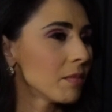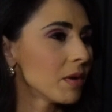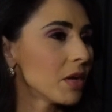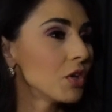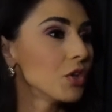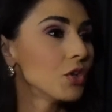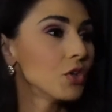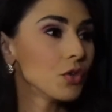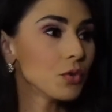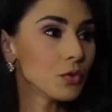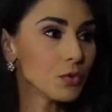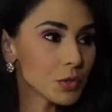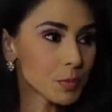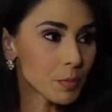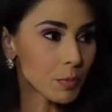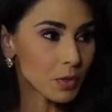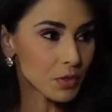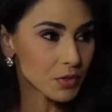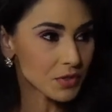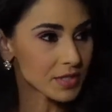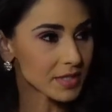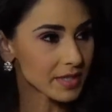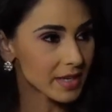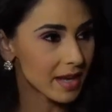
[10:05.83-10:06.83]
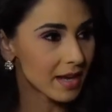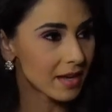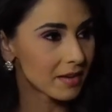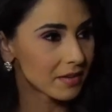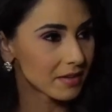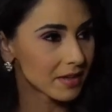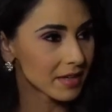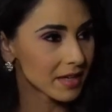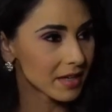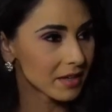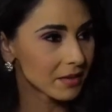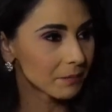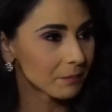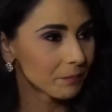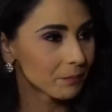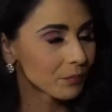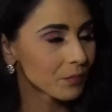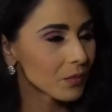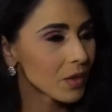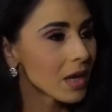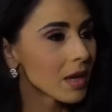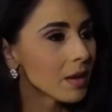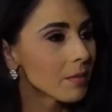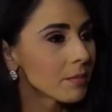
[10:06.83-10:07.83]
a news personality.
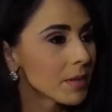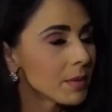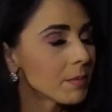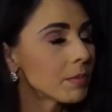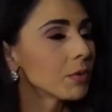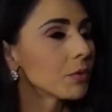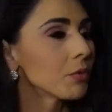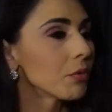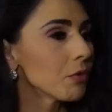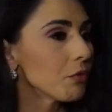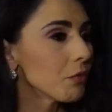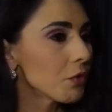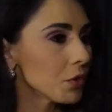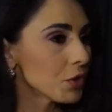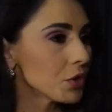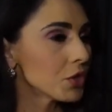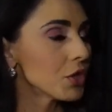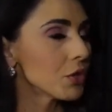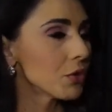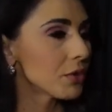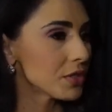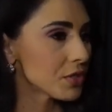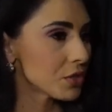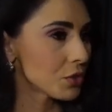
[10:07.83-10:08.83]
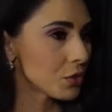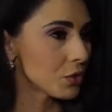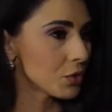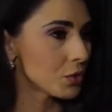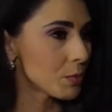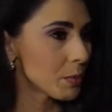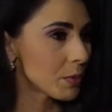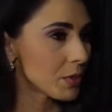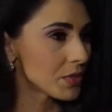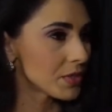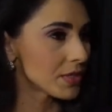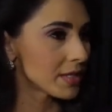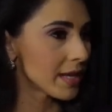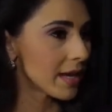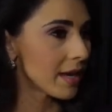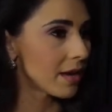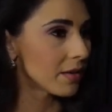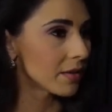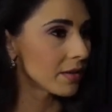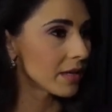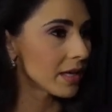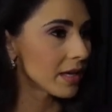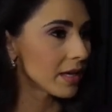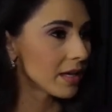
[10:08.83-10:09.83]
People refer to you as a news
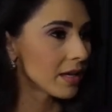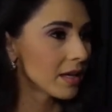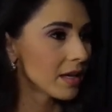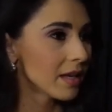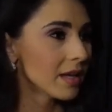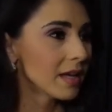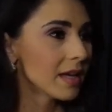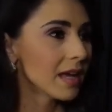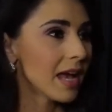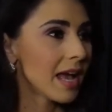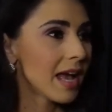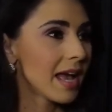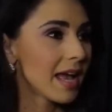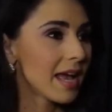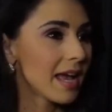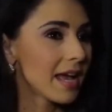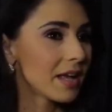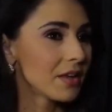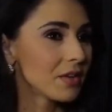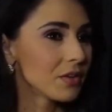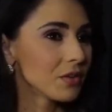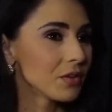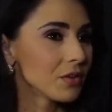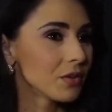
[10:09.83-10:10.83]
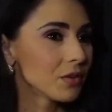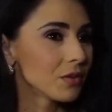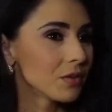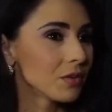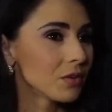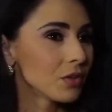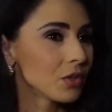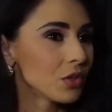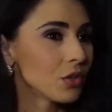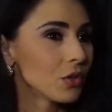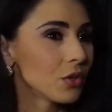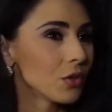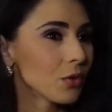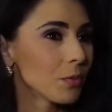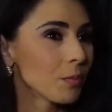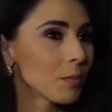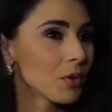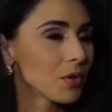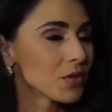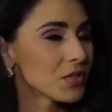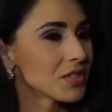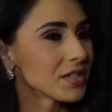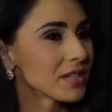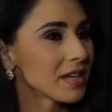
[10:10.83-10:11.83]
personality. And your
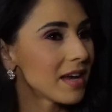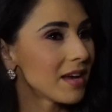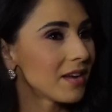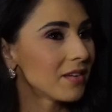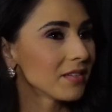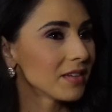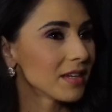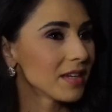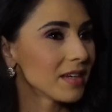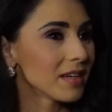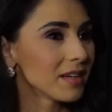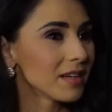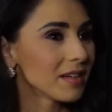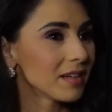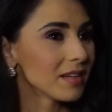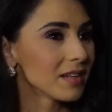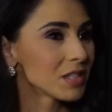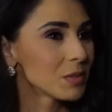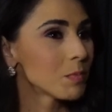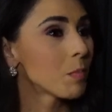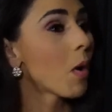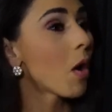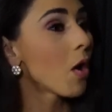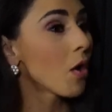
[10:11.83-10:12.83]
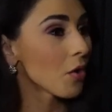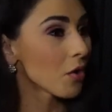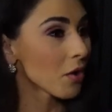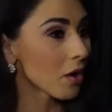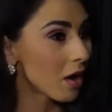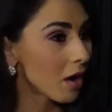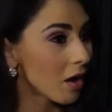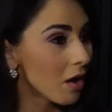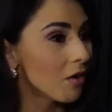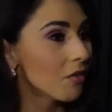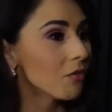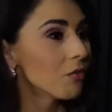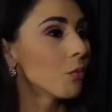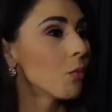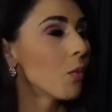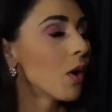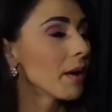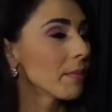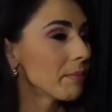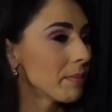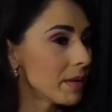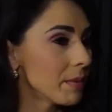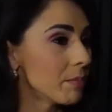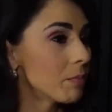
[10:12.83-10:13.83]
personality is part of
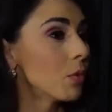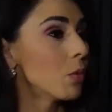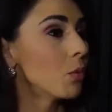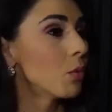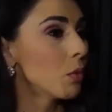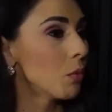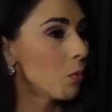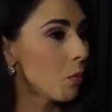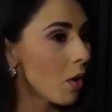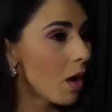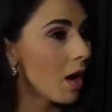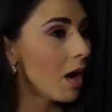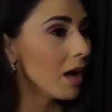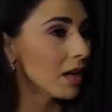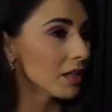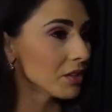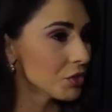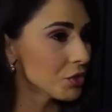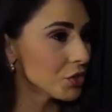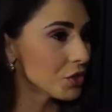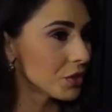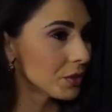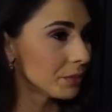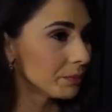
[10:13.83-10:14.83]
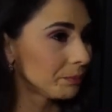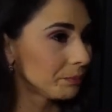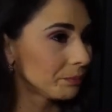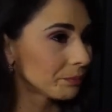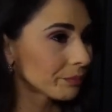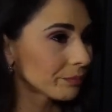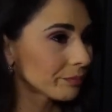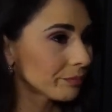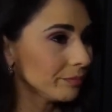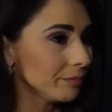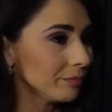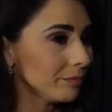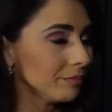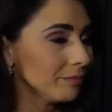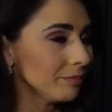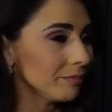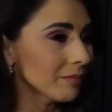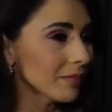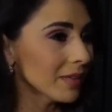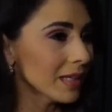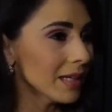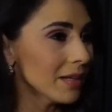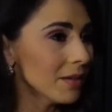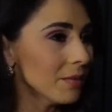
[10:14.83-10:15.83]
why people will watch.
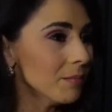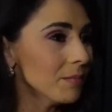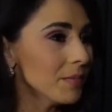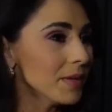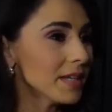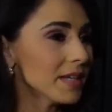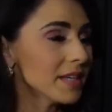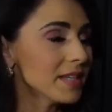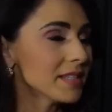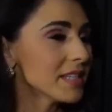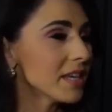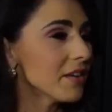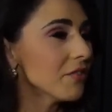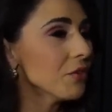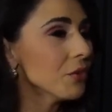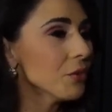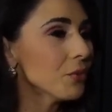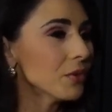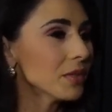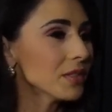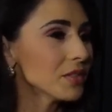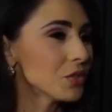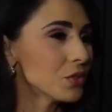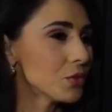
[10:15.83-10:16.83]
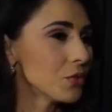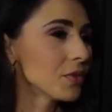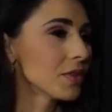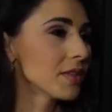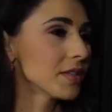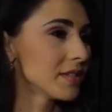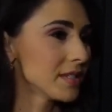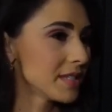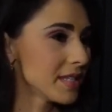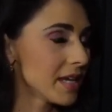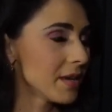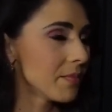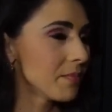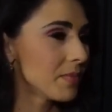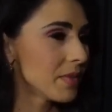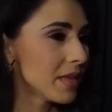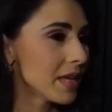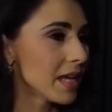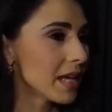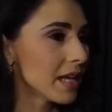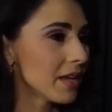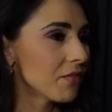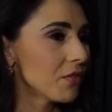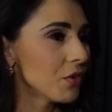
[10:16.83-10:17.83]
Because everyone's doing the same
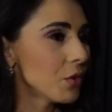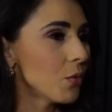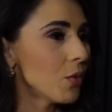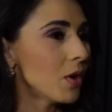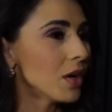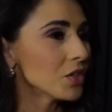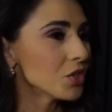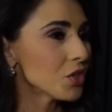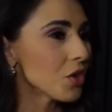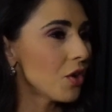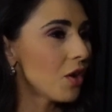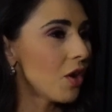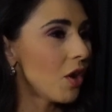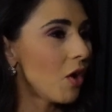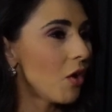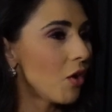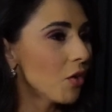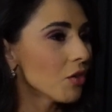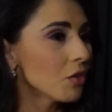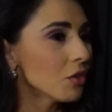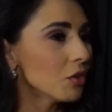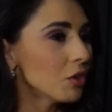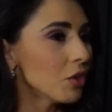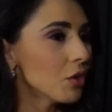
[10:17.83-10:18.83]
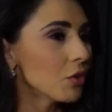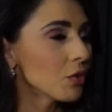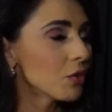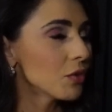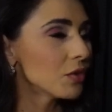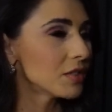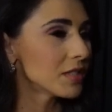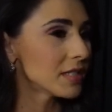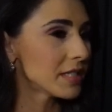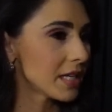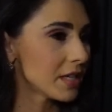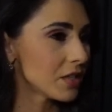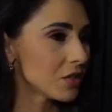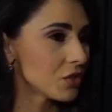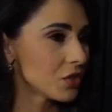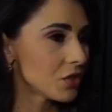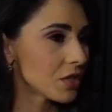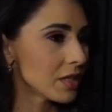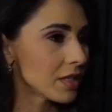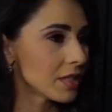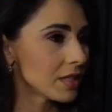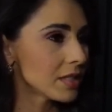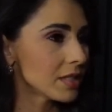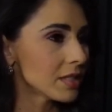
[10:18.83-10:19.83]
thing. If you watch all the local
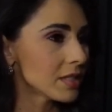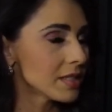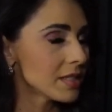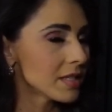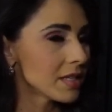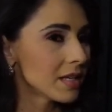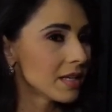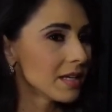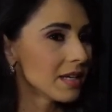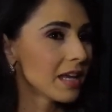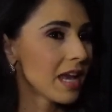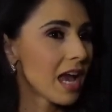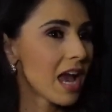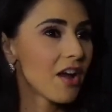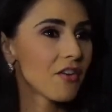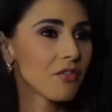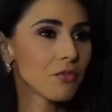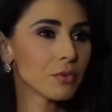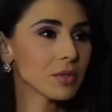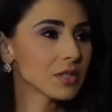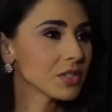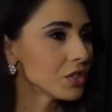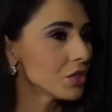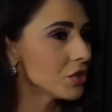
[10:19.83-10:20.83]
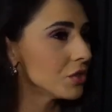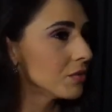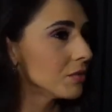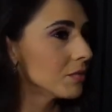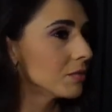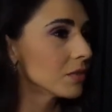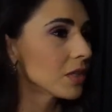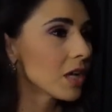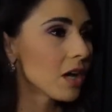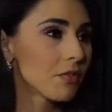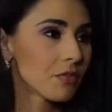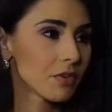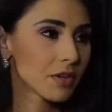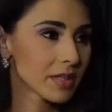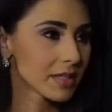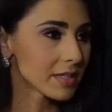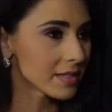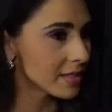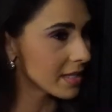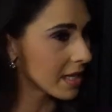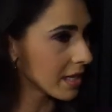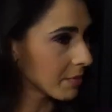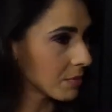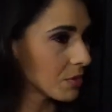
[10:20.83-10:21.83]
stations, everyone's covering the
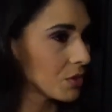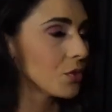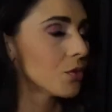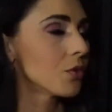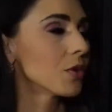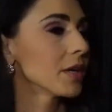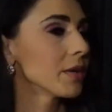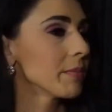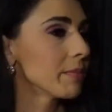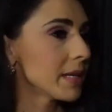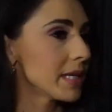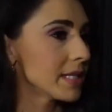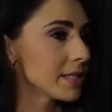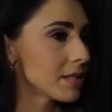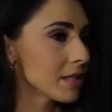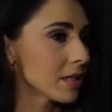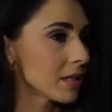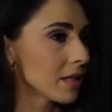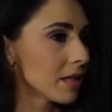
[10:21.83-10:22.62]
same story, basically.